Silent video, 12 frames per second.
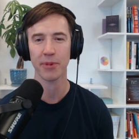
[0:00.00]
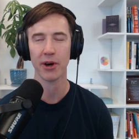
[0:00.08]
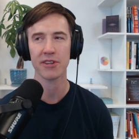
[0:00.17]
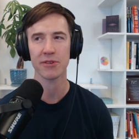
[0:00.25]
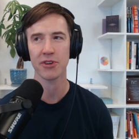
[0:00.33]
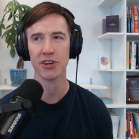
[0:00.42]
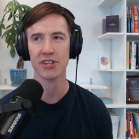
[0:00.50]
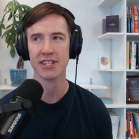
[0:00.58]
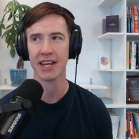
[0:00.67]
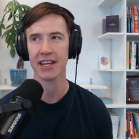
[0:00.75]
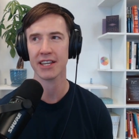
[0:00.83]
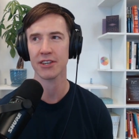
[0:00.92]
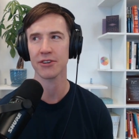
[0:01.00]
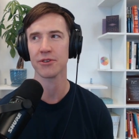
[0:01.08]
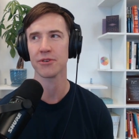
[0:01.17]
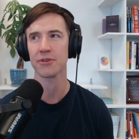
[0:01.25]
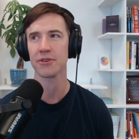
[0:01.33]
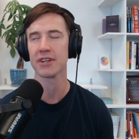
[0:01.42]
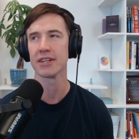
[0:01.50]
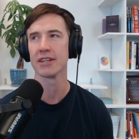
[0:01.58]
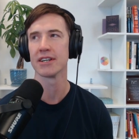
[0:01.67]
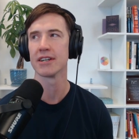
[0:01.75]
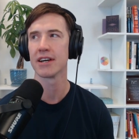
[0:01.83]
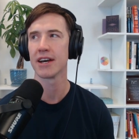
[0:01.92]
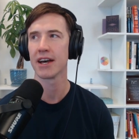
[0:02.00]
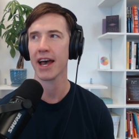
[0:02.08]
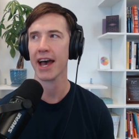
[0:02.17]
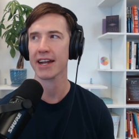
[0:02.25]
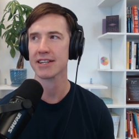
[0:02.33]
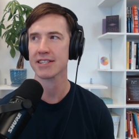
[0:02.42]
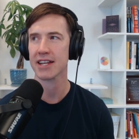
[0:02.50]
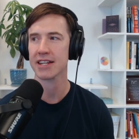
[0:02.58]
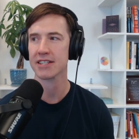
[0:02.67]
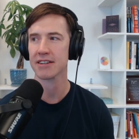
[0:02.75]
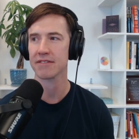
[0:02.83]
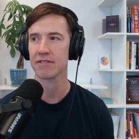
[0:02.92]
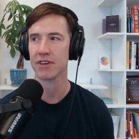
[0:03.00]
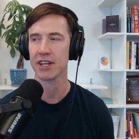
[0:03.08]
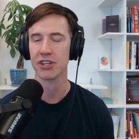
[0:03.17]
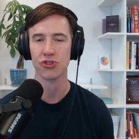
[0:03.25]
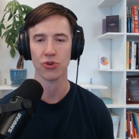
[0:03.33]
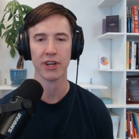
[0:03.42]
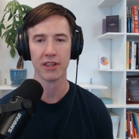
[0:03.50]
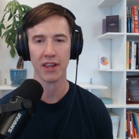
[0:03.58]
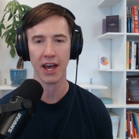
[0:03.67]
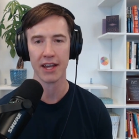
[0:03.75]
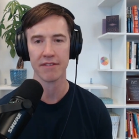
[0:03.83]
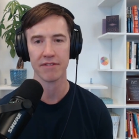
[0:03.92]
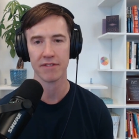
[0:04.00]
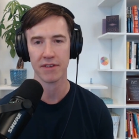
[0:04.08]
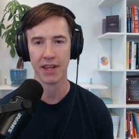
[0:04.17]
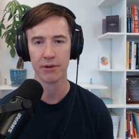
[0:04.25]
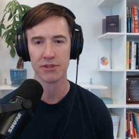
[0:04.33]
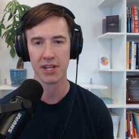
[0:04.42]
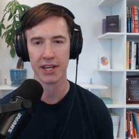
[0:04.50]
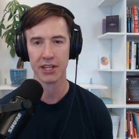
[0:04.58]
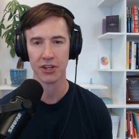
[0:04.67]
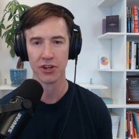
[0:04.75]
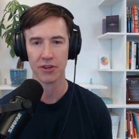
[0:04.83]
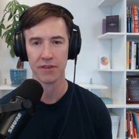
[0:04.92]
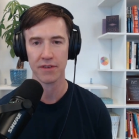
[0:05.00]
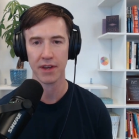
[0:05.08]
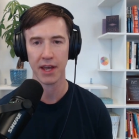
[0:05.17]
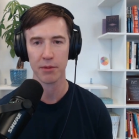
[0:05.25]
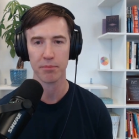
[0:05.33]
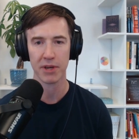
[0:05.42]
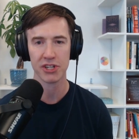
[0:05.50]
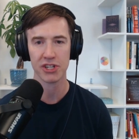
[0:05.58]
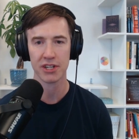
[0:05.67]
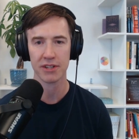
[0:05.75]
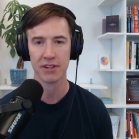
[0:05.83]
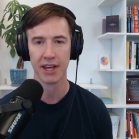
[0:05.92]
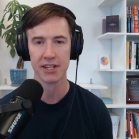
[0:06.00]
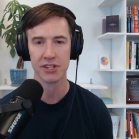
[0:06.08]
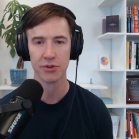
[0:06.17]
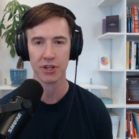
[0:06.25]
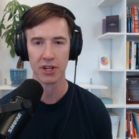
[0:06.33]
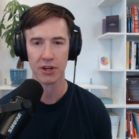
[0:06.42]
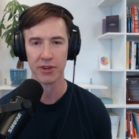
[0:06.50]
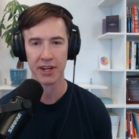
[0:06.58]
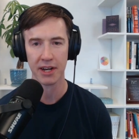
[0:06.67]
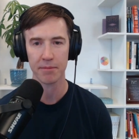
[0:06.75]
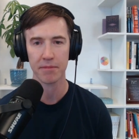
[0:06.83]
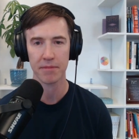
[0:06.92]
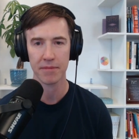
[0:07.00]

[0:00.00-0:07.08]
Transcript: But you're saying you had a sense of enjoying life. That was like your ambition as you were growing up.